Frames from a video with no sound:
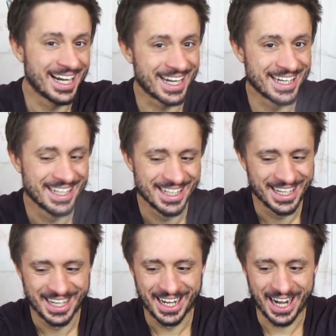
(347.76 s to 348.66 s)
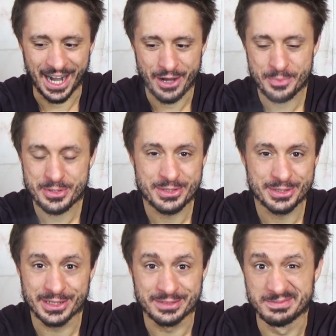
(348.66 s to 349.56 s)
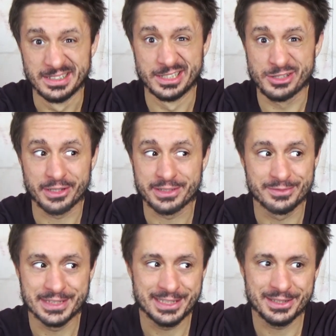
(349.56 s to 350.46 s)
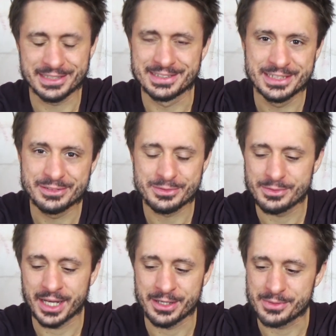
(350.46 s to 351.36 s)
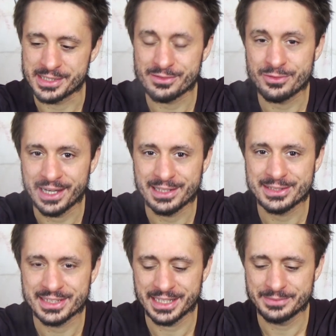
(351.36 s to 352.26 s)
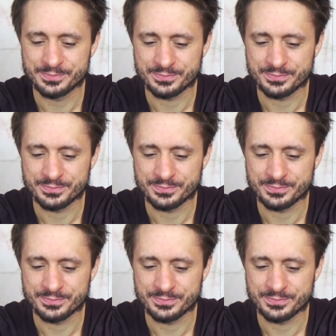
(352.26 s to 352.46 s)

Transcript: I hope you enjoyed the video, even when it was a fail today.